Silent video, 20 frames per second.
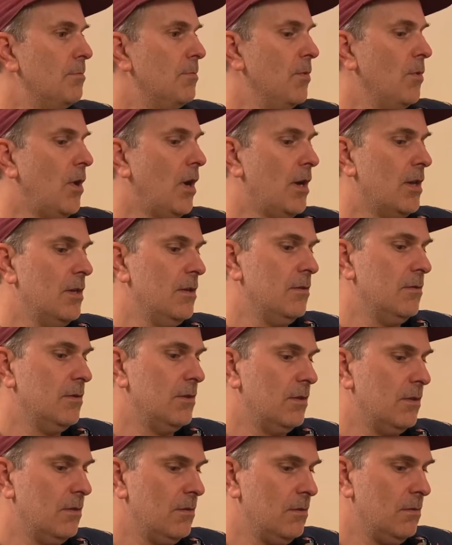brought you
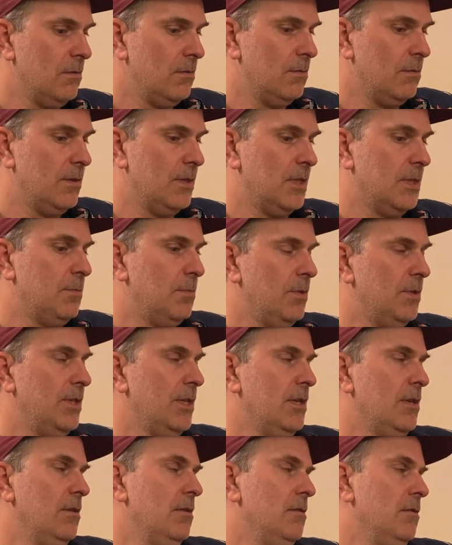to this
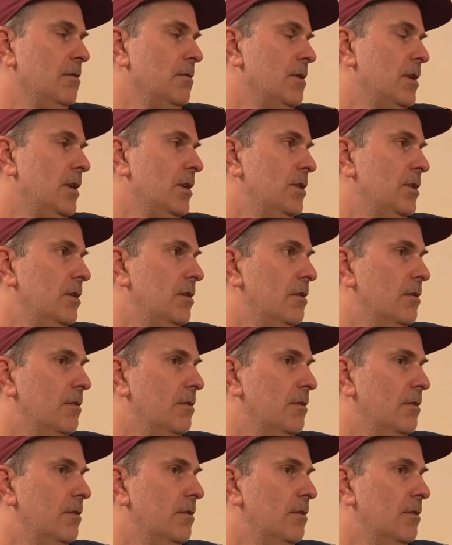particular location?